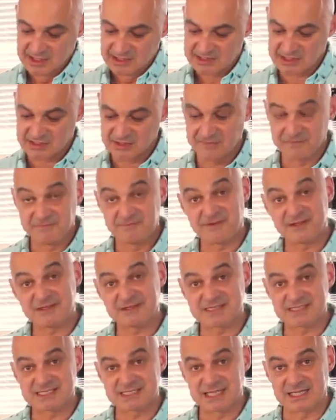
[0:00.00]
So you
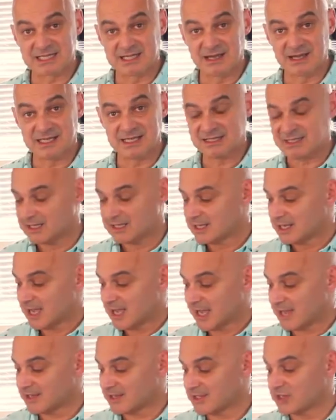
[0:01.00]
fill to the line,
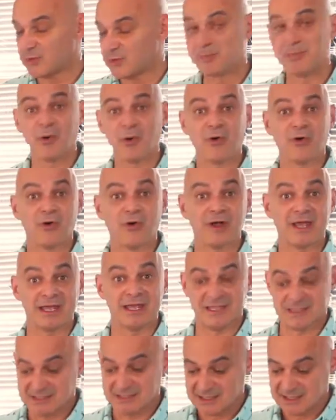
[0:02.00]
and then you pour
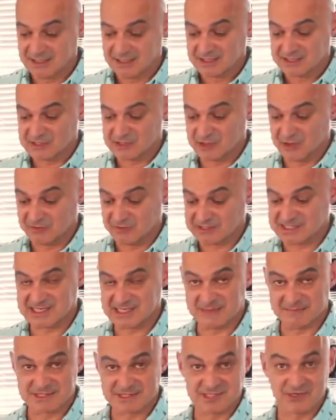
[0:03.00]
in to your
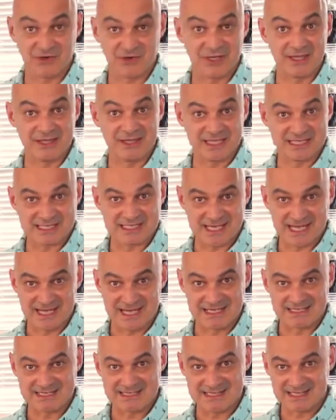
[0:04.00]
receptacle. In this
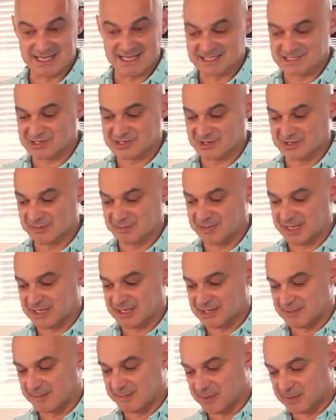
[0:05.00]
case, it's going to
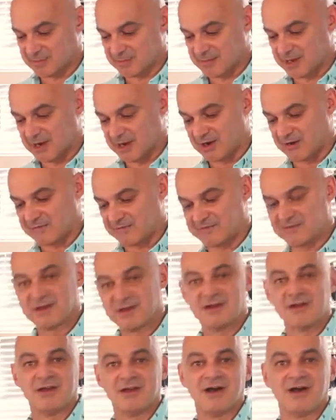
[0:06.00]
be the bottom half
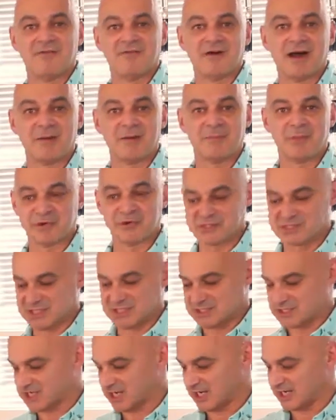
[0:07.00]
of our
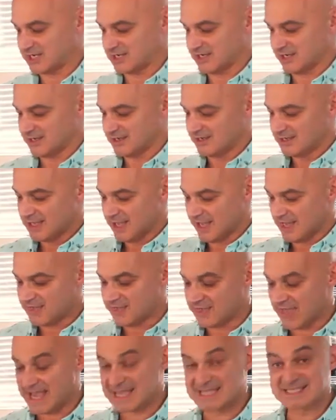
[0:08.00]
Boston shaker.
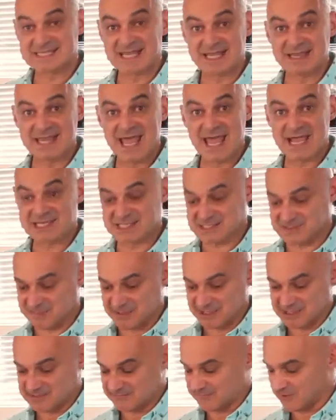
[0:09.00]
And that is the
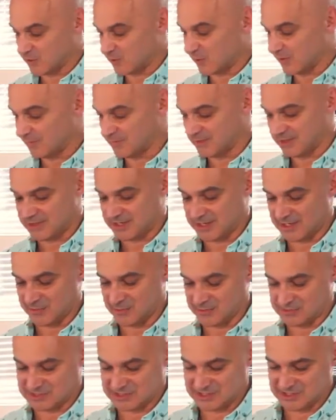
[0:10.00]
next piece of equipment that
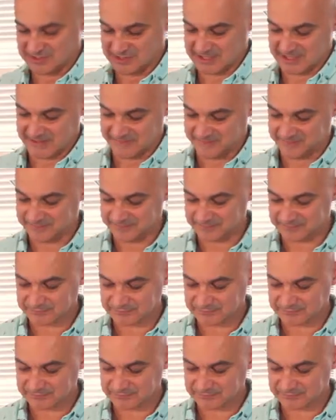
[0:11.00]
I want to look at.